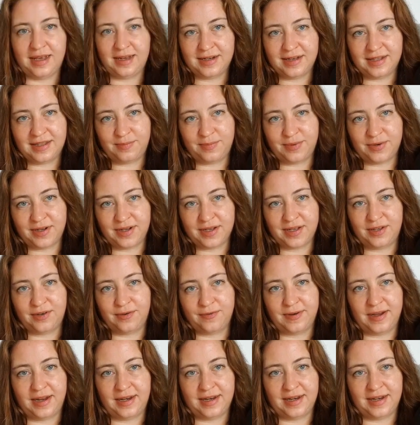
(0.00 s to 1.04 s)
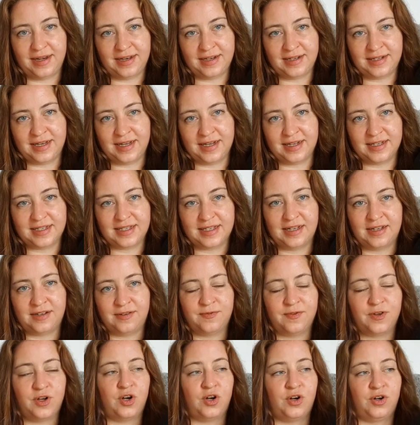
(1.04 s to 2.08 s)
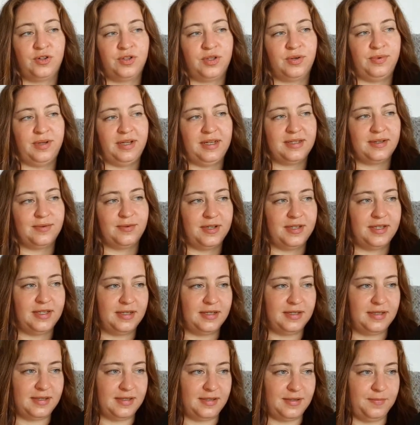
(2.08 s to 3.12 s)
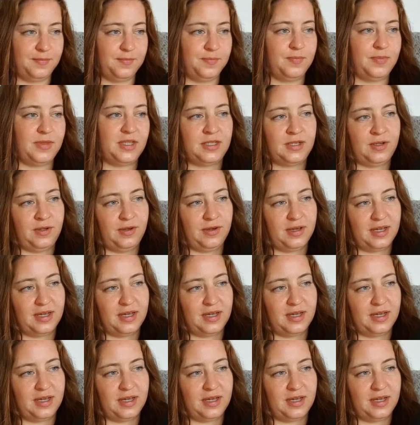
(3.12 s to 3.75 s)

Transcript: end of the book, you'll find an index of all the resources so you